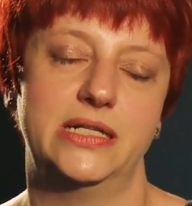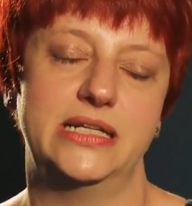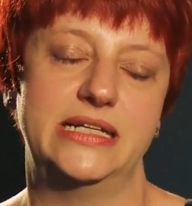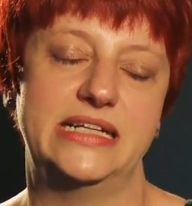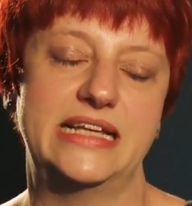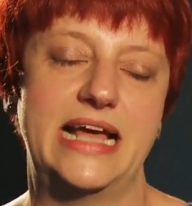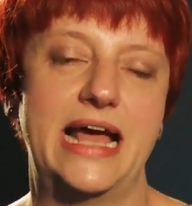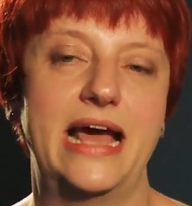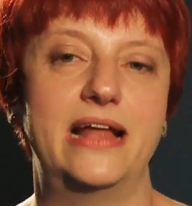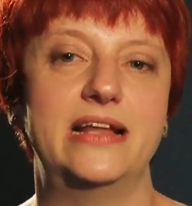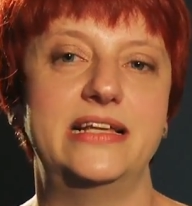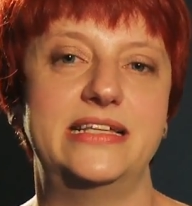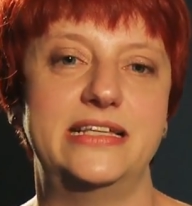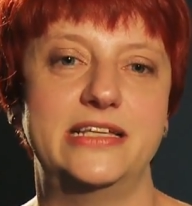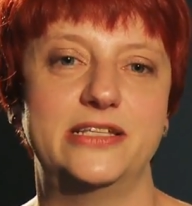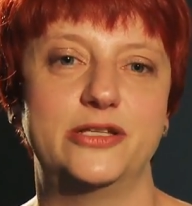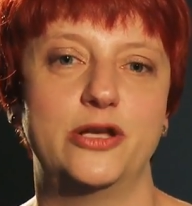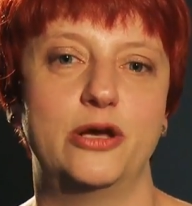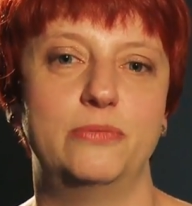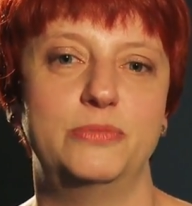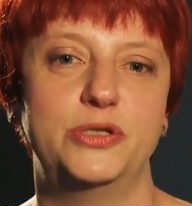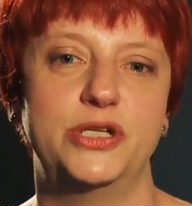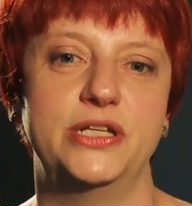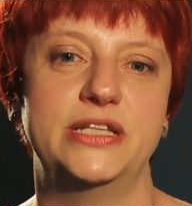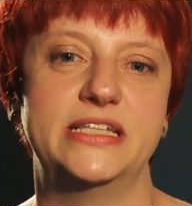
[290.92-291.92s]
dialysis
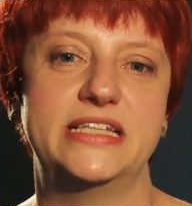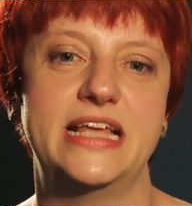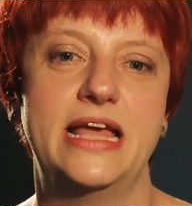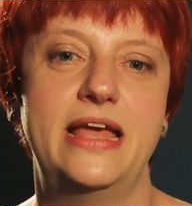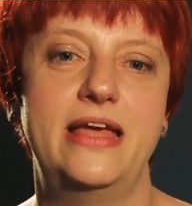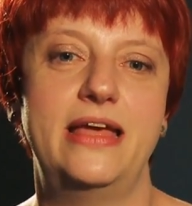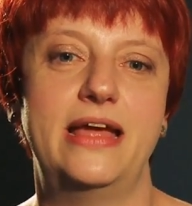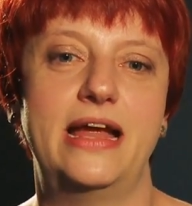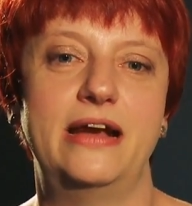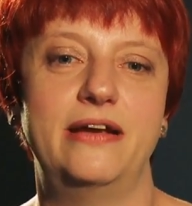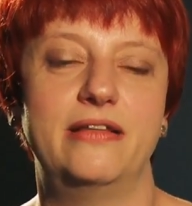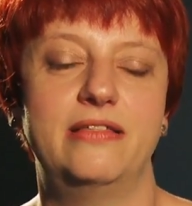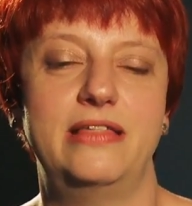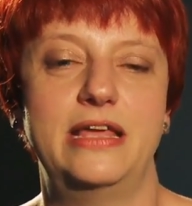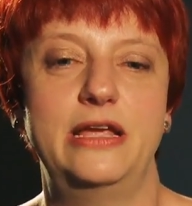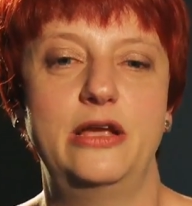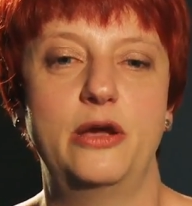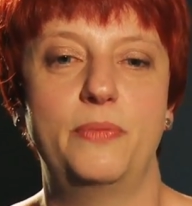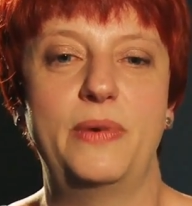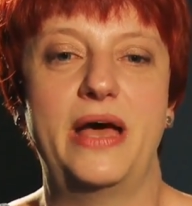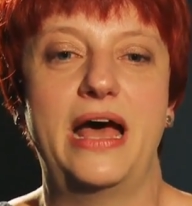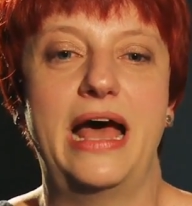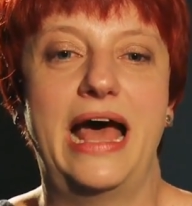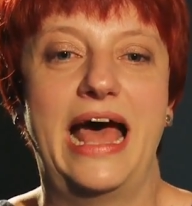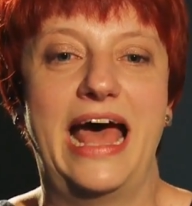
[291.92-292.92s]
options and think
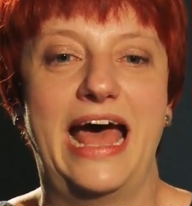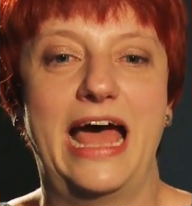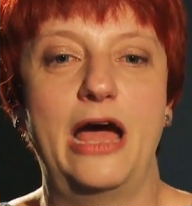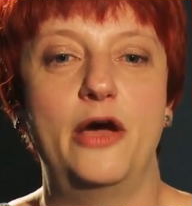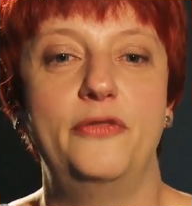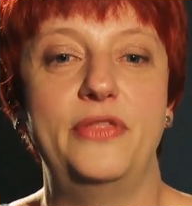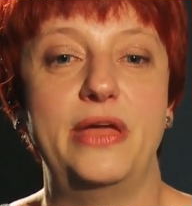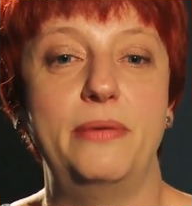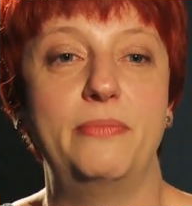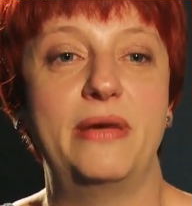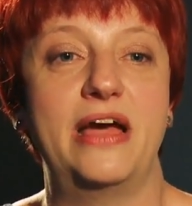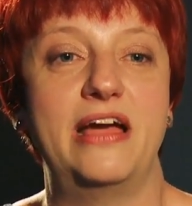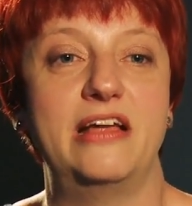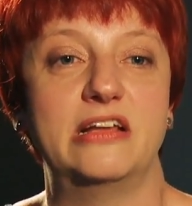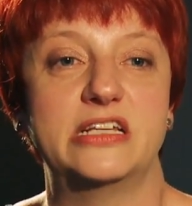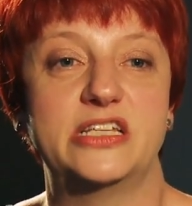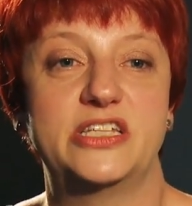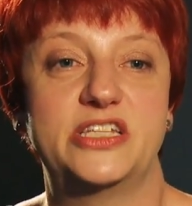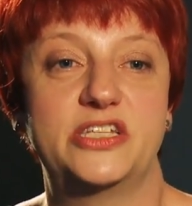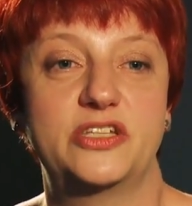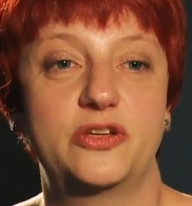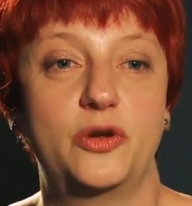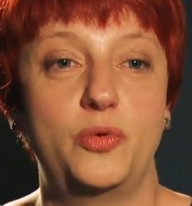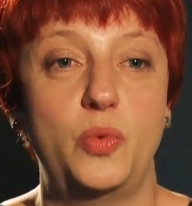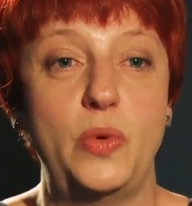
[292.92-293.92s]
about how they might
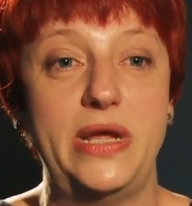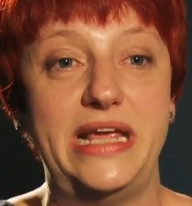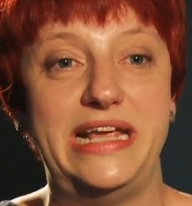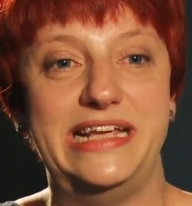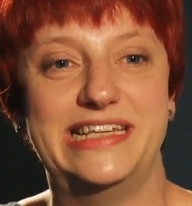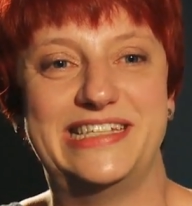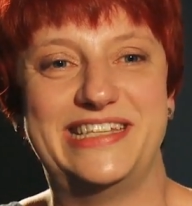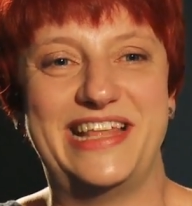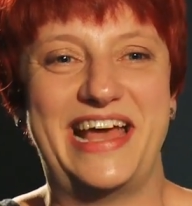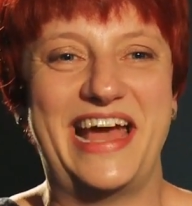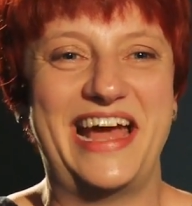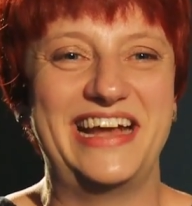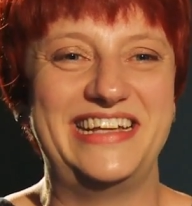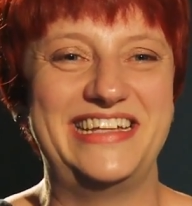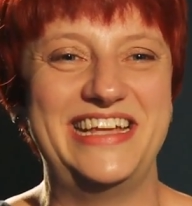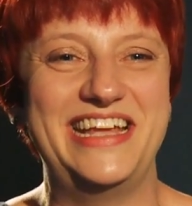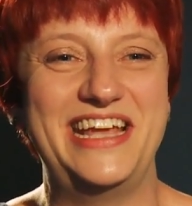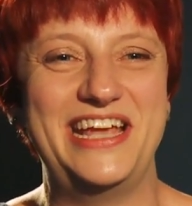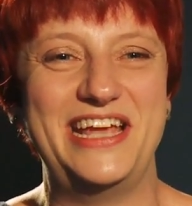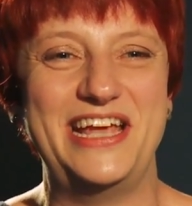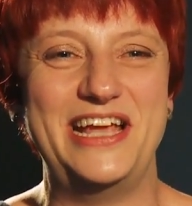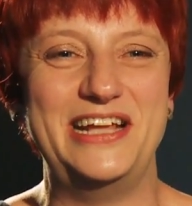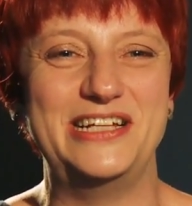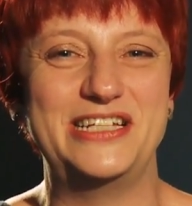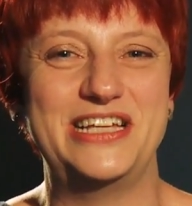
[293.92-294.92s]
squeeze that
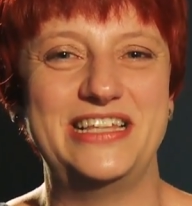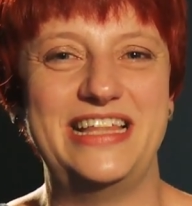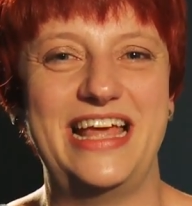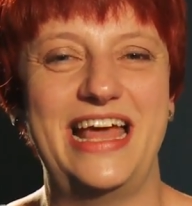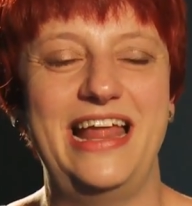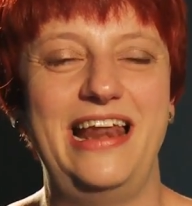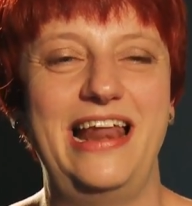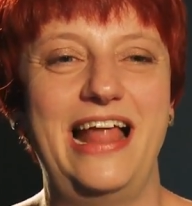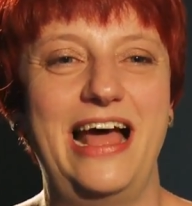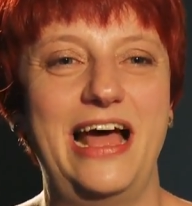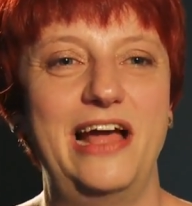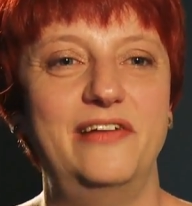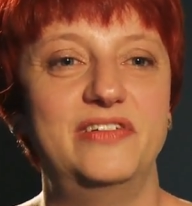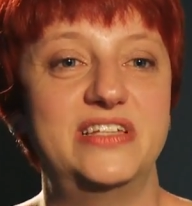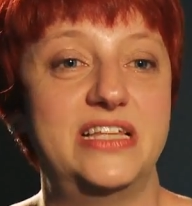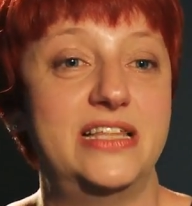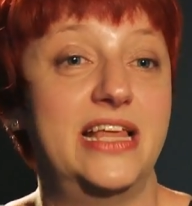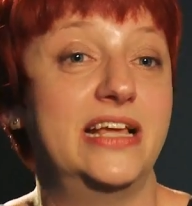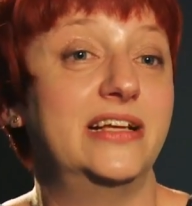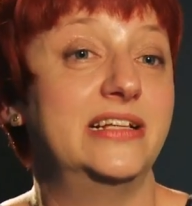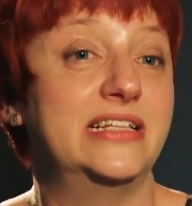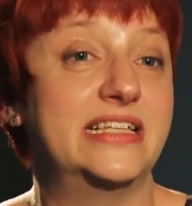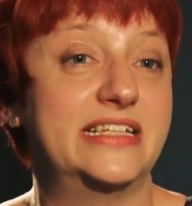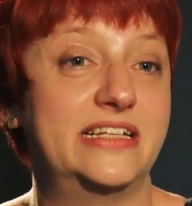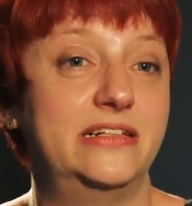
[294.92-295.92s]
into their lives so they
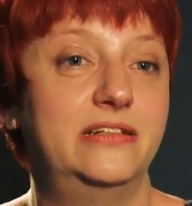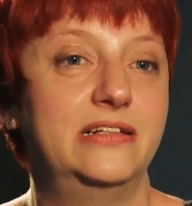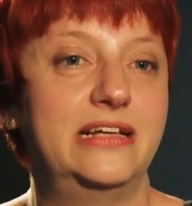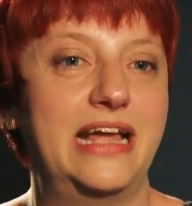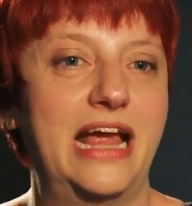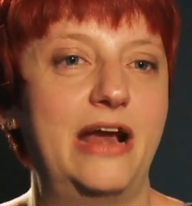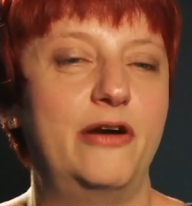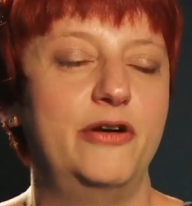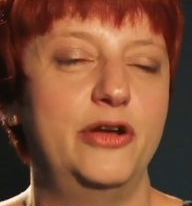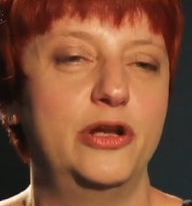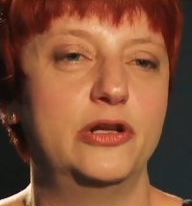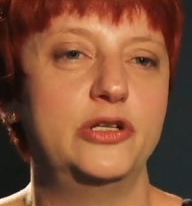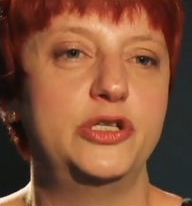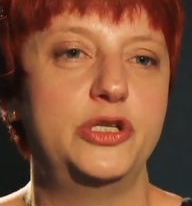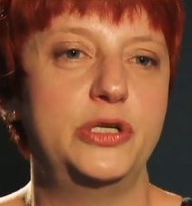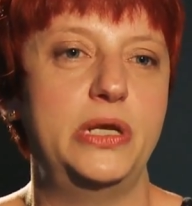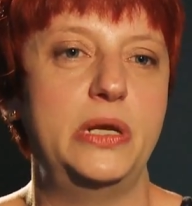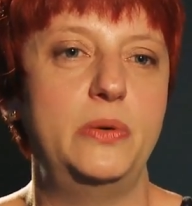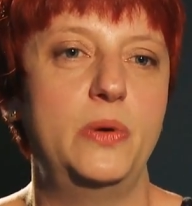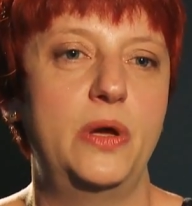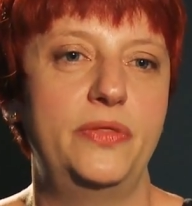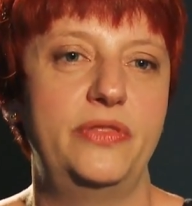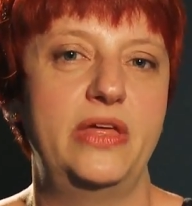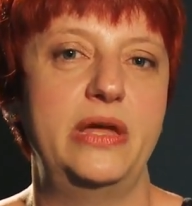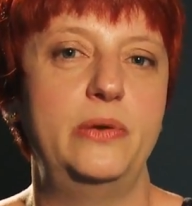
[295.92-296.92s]
can still carry on doing
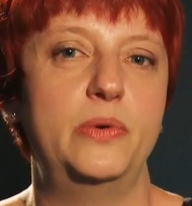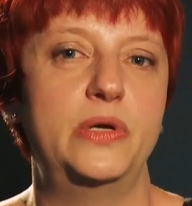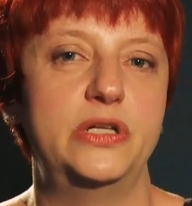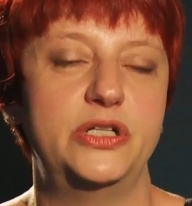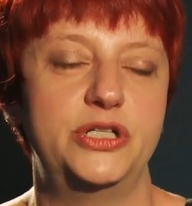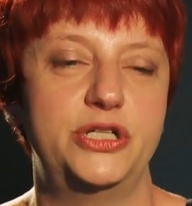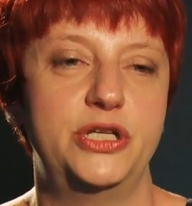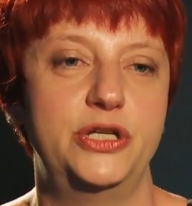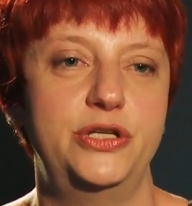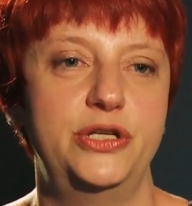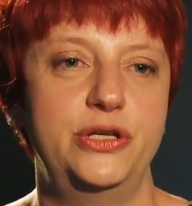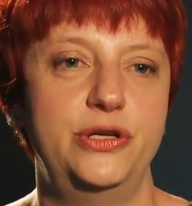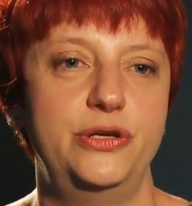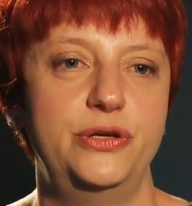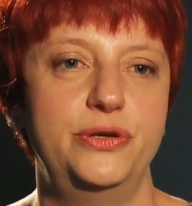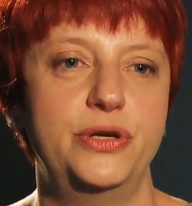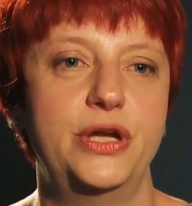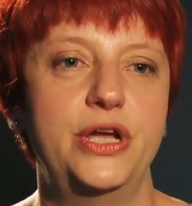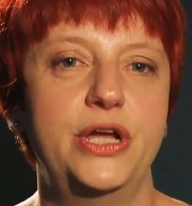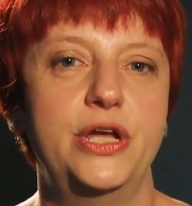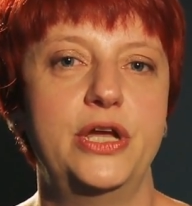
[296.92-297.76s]
what they want to do.